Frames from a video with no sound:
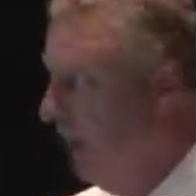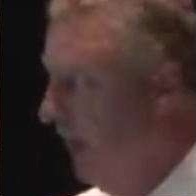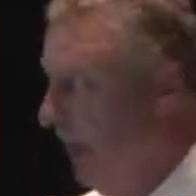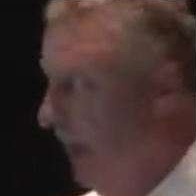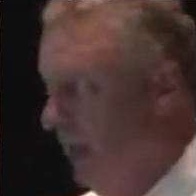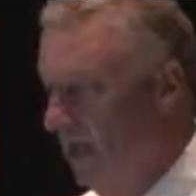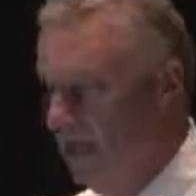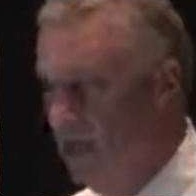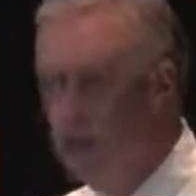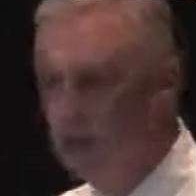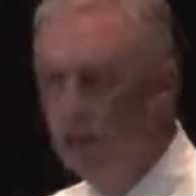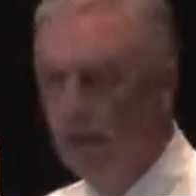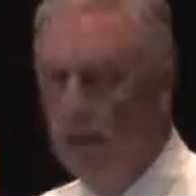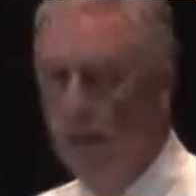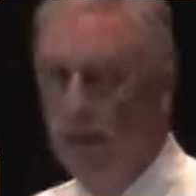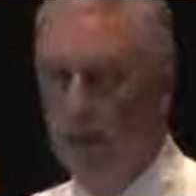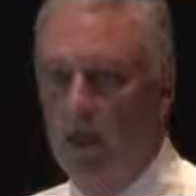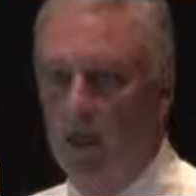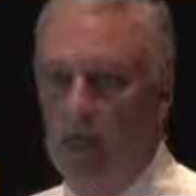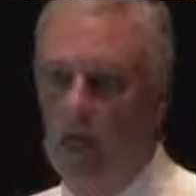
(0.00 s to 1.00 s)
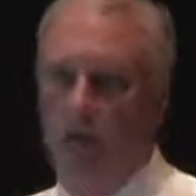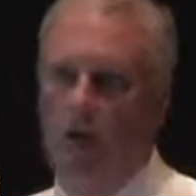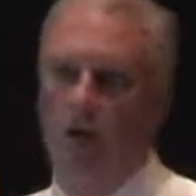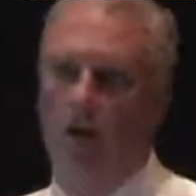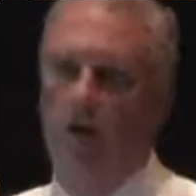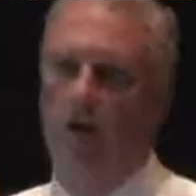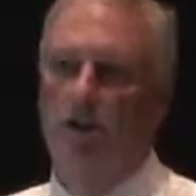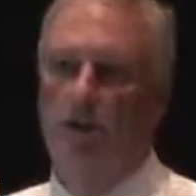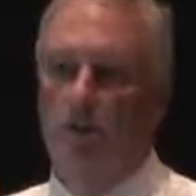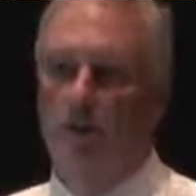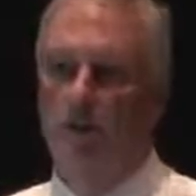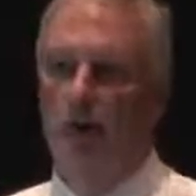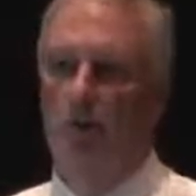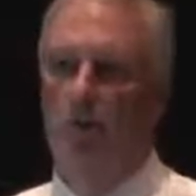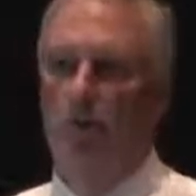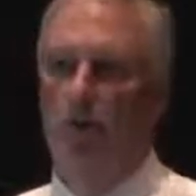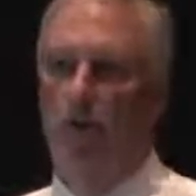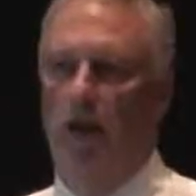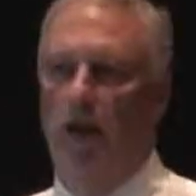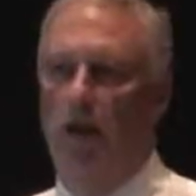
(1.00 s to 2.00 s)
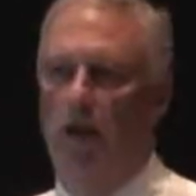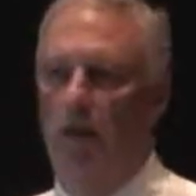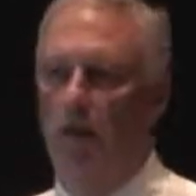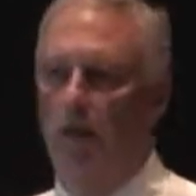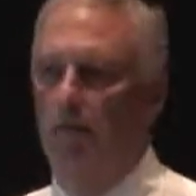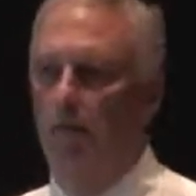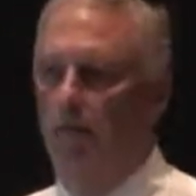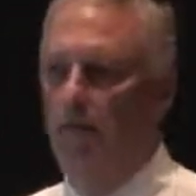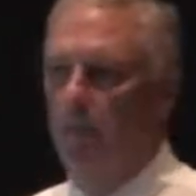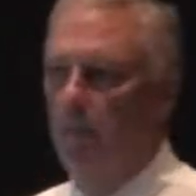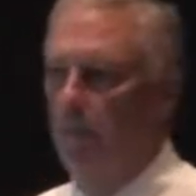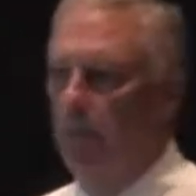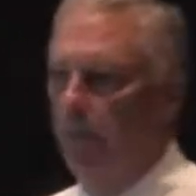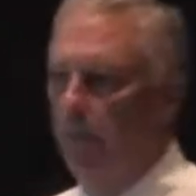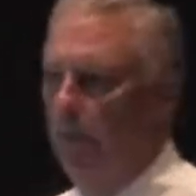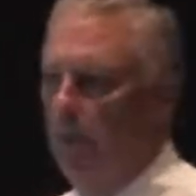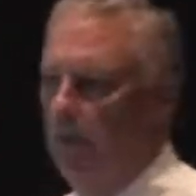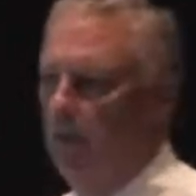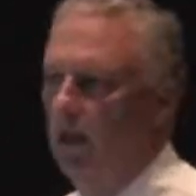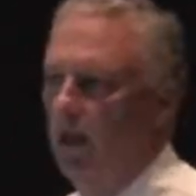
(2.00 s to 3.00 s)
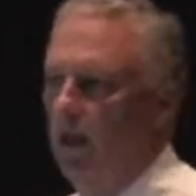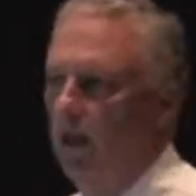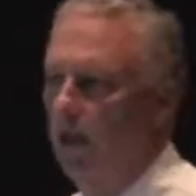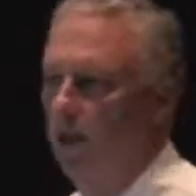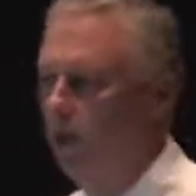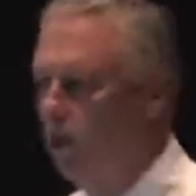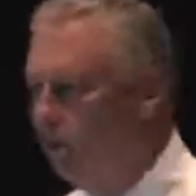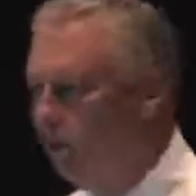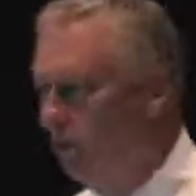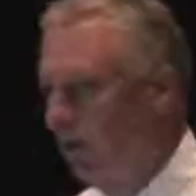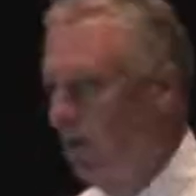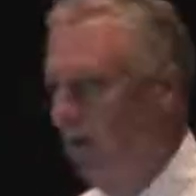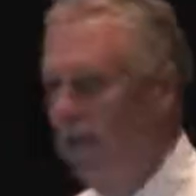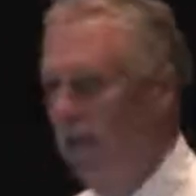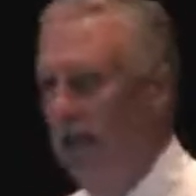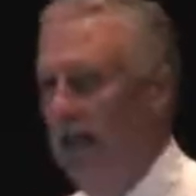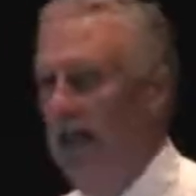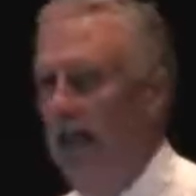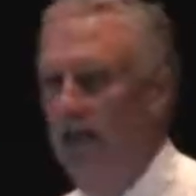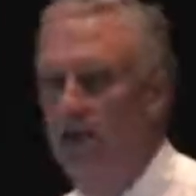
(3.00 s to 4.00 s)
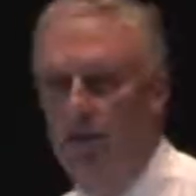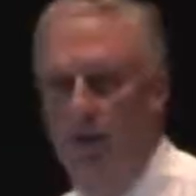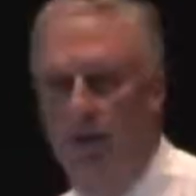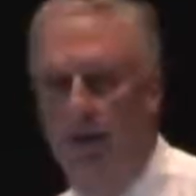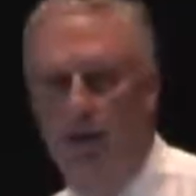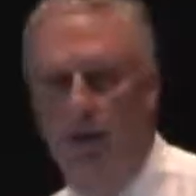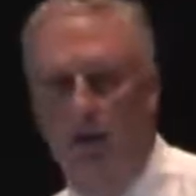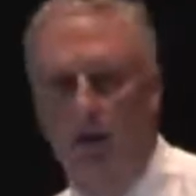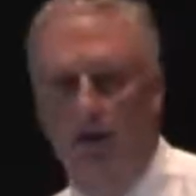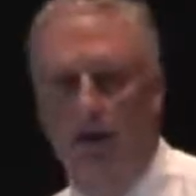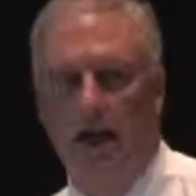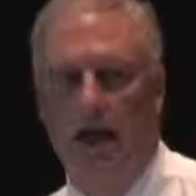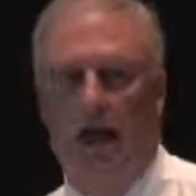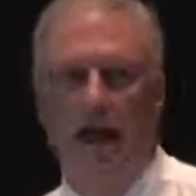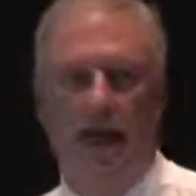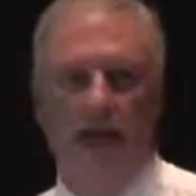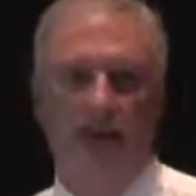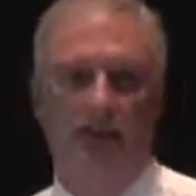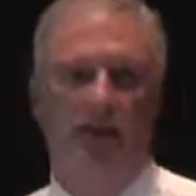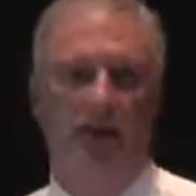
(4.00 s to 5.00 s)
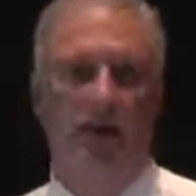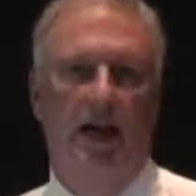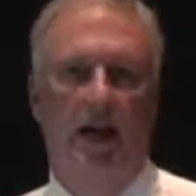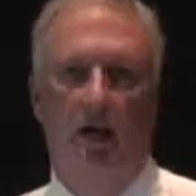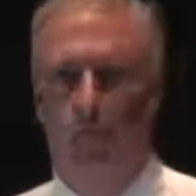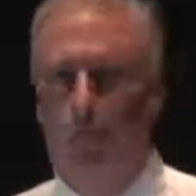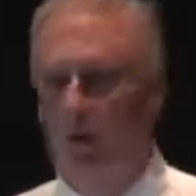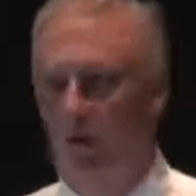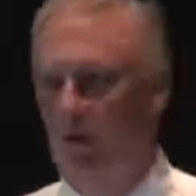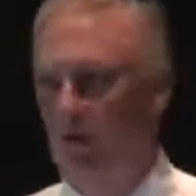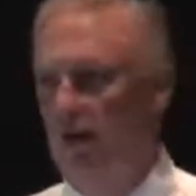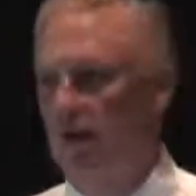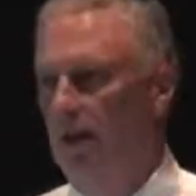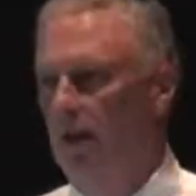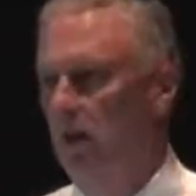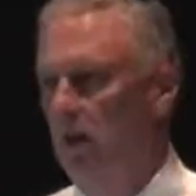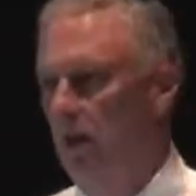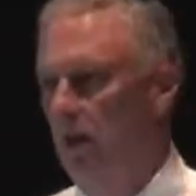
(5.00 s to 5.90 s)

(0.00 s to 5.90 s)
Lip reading: is how does the implant become a strategic asset within the